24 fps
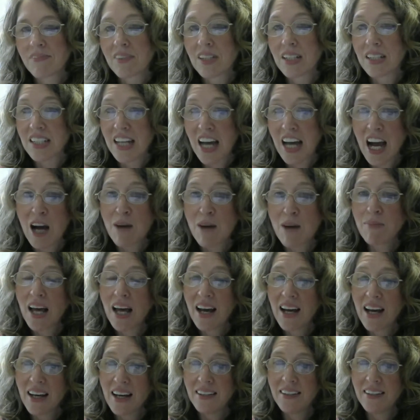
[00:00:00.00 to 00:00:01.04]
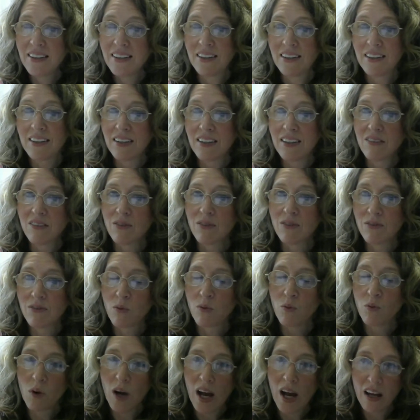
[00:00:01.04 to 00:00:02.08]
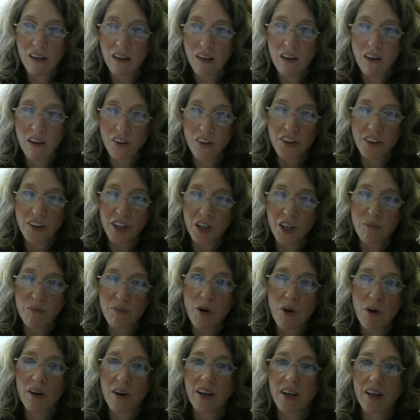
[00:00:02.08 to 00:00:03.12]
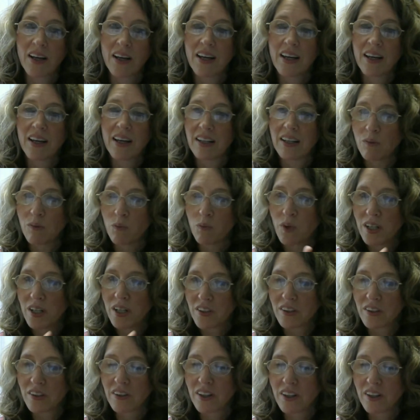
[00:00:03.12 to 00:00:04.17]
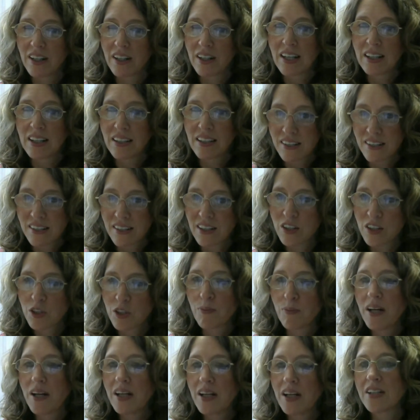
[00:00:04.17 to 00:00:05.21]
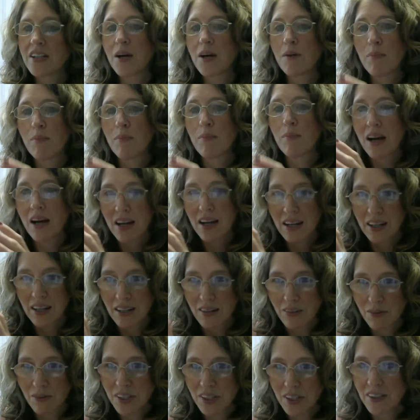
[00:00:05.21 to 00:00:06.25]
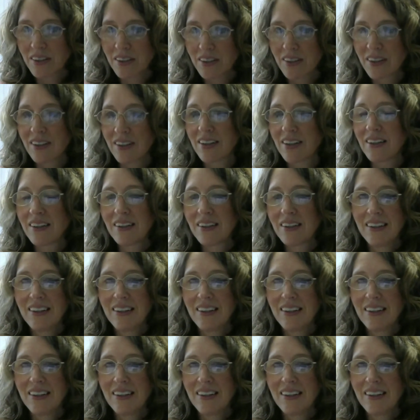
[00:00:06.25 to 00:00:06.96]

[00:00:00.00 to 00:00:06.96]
the timeline of how long you're going to market and when you're going to need the sales page up by, and when you're going to,